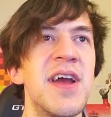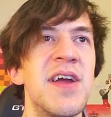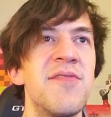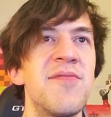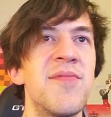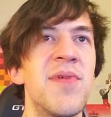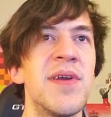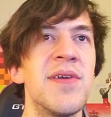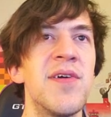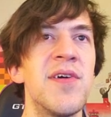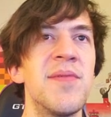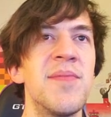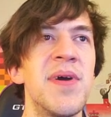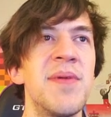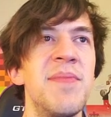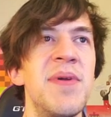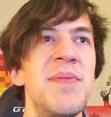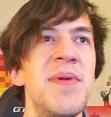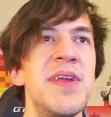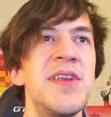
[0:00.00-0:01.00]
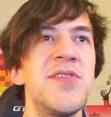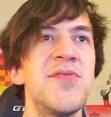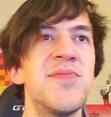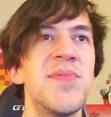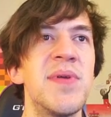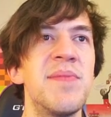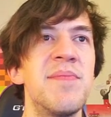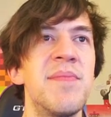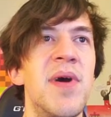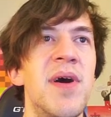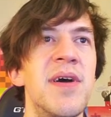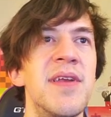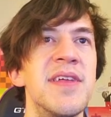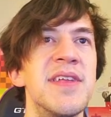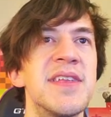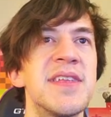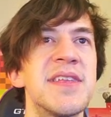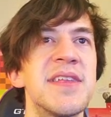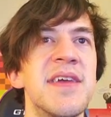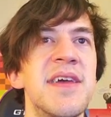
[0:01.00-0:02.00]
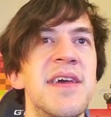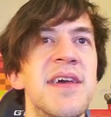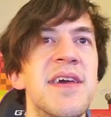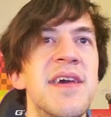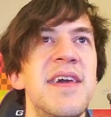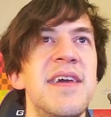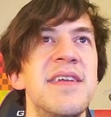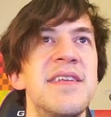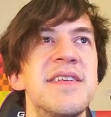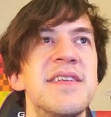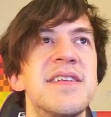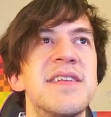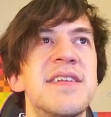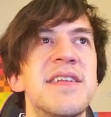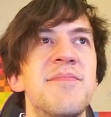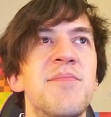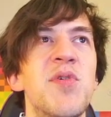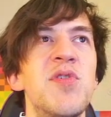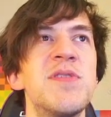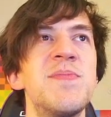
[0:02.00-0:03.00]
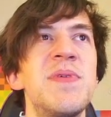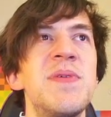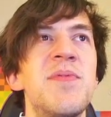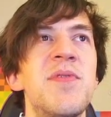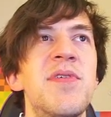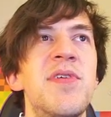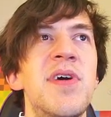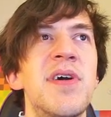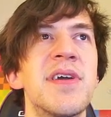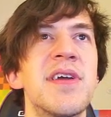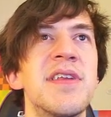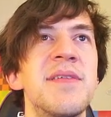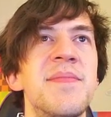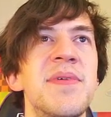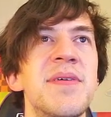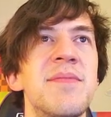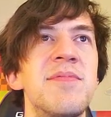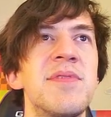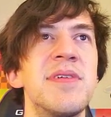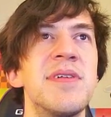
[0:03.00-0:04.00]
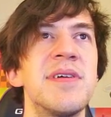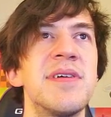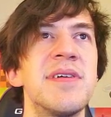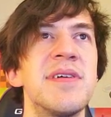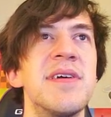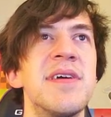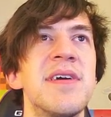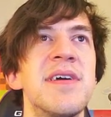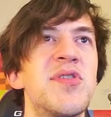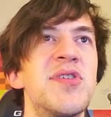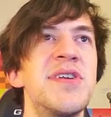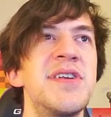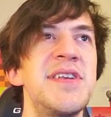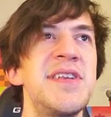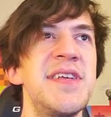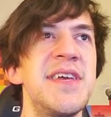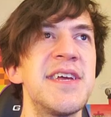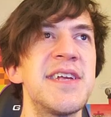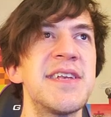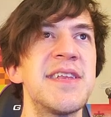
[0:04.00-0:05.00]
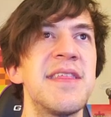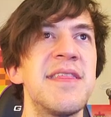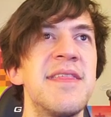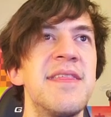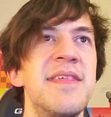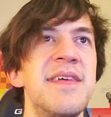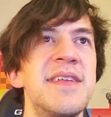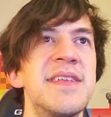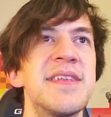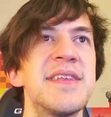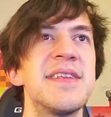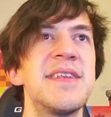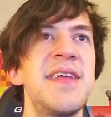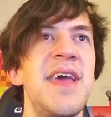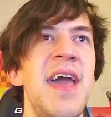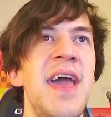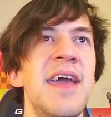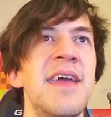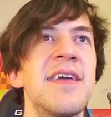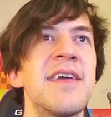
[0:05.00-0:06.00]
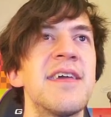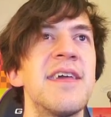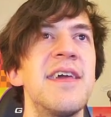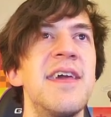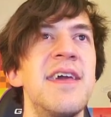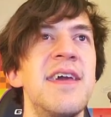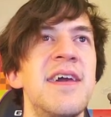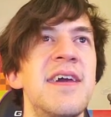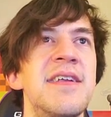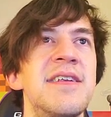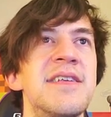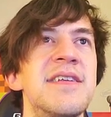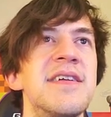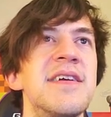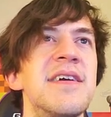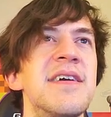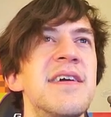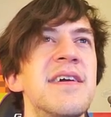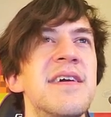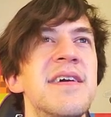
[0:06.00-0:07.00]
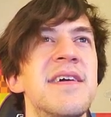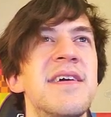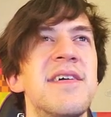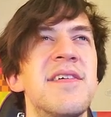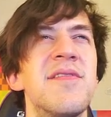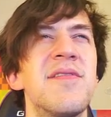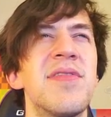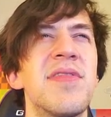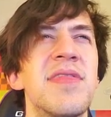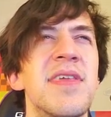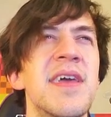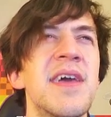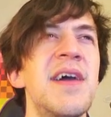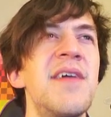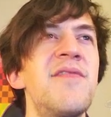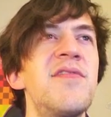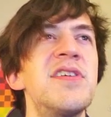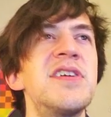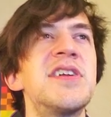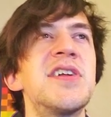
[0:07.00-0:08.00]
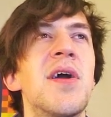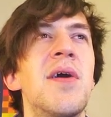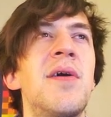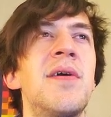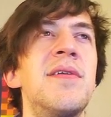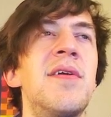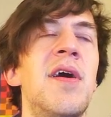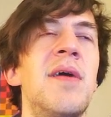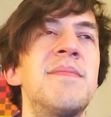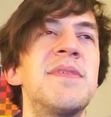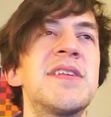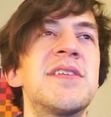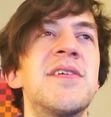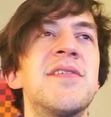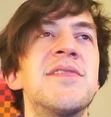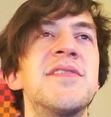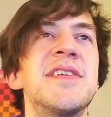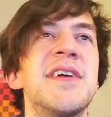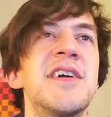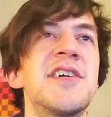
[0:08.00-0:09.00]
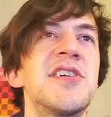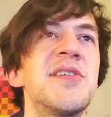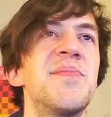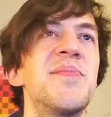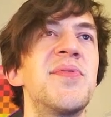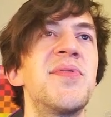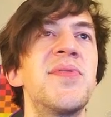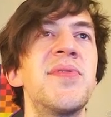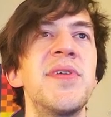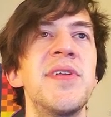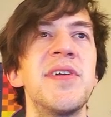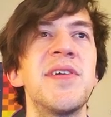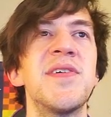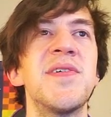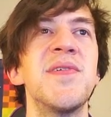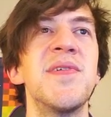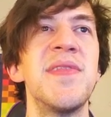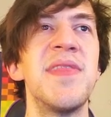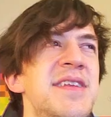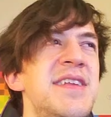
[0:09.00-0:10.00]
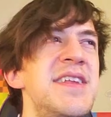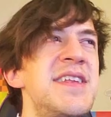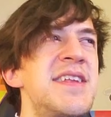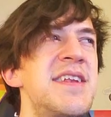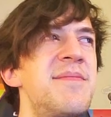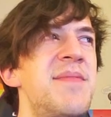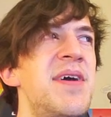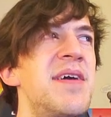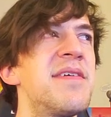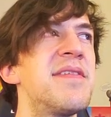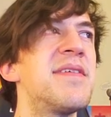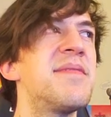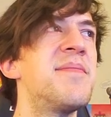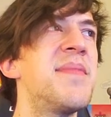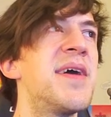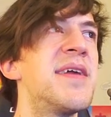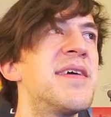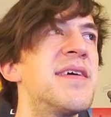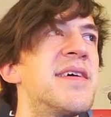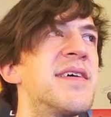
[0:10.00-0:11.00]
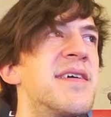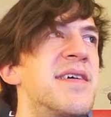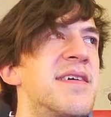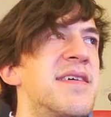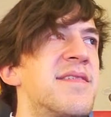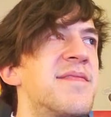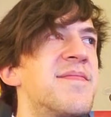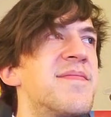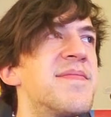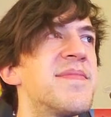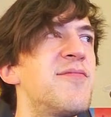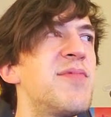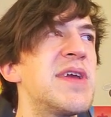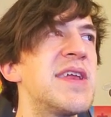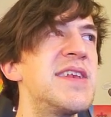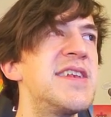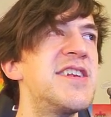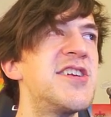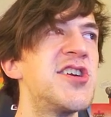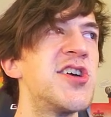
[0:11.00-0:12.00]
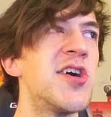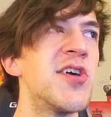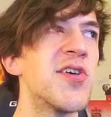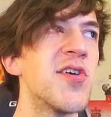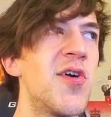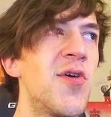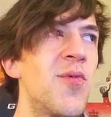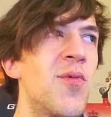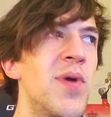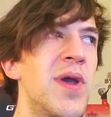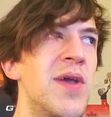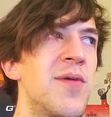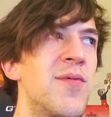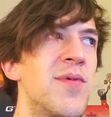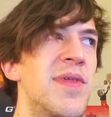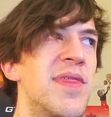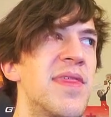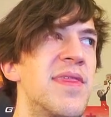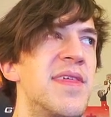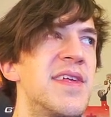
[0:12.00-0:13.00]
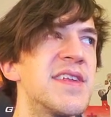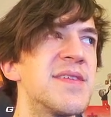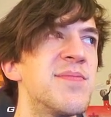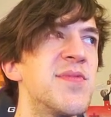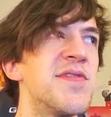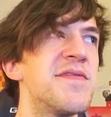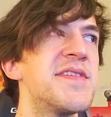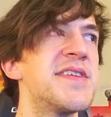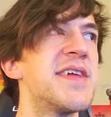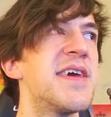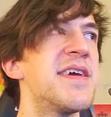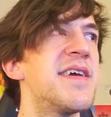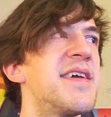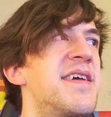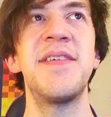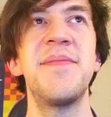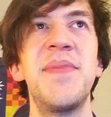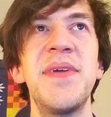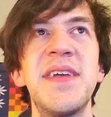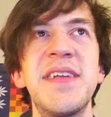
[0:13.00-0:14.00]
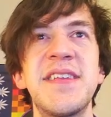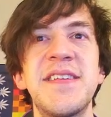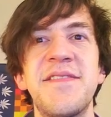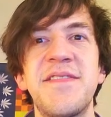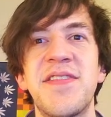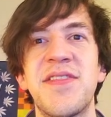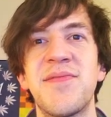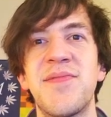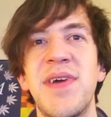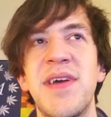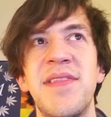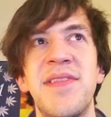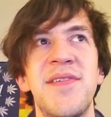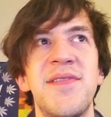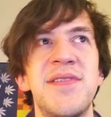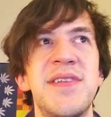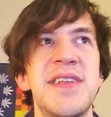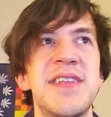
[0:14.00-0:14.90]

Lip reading: I run on mine. Maybe I do run Modest. And most people are not going to be able to predict this tech, and the coverage on Amistar is actually pretty good. A decent amount of the meta we can chunk away with this moveset. The biggest threat though